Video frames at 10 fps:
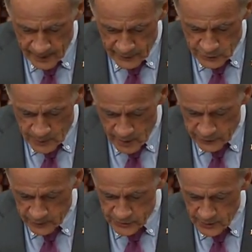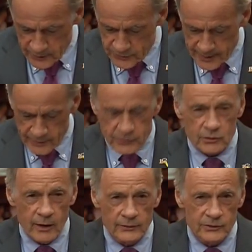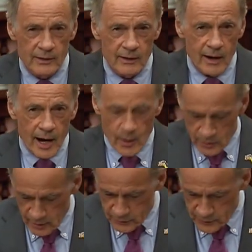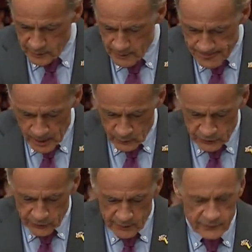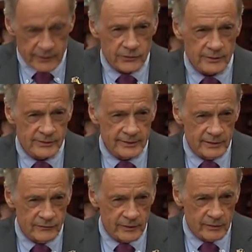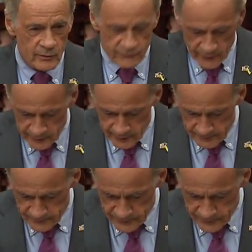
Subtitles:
This month, we saw states across our country receive this significant funding